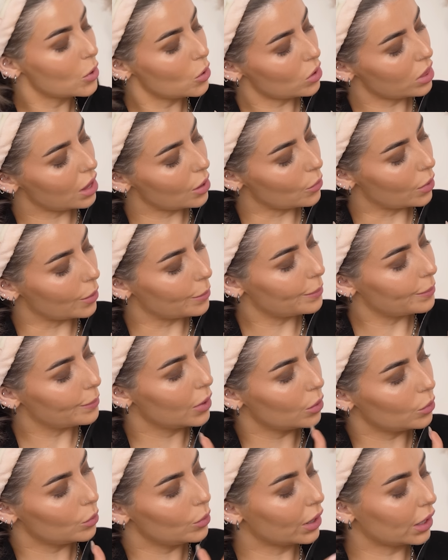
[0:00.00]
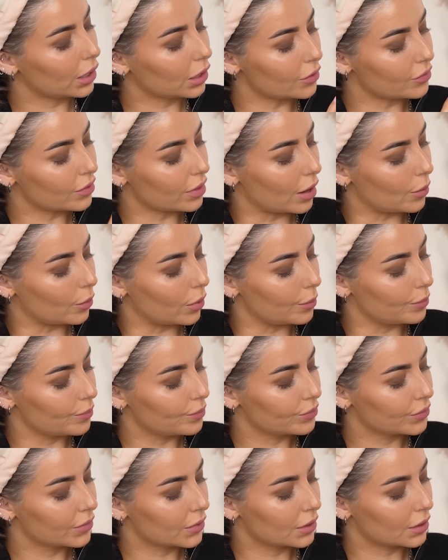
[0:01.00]
Well, that one. We're going to go for that one.
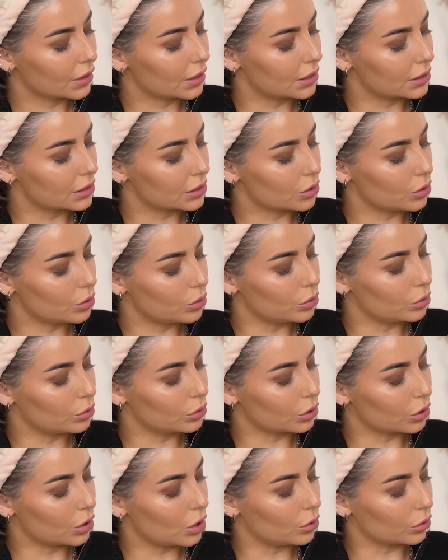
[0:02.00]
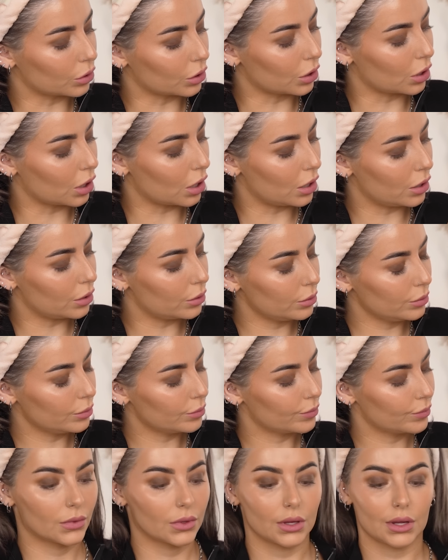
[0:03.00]
This is called Golden Glow,
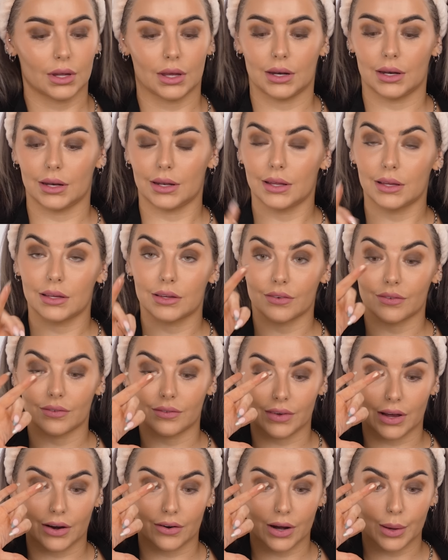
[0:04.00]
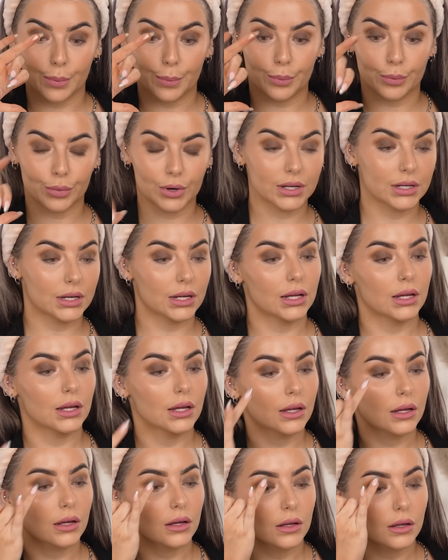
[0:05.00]
and it is very
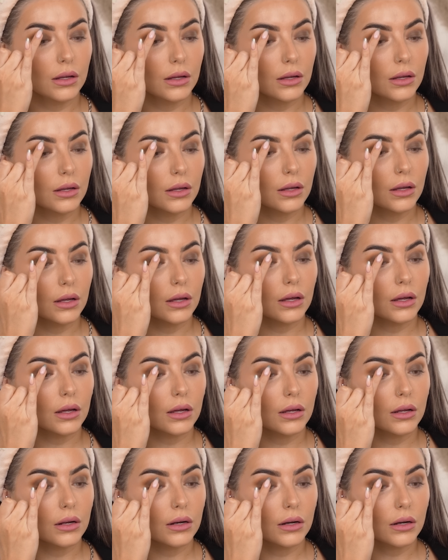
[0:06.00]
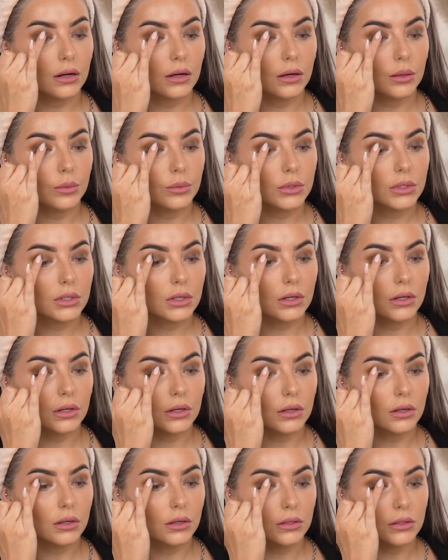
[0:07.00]
pretty. And I'm just going
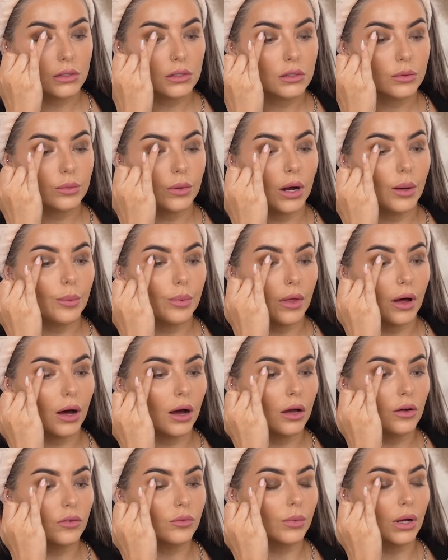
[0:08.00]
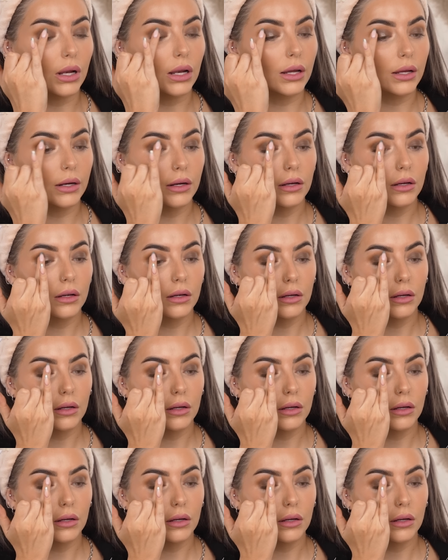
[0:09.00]
to swipe that over my lid.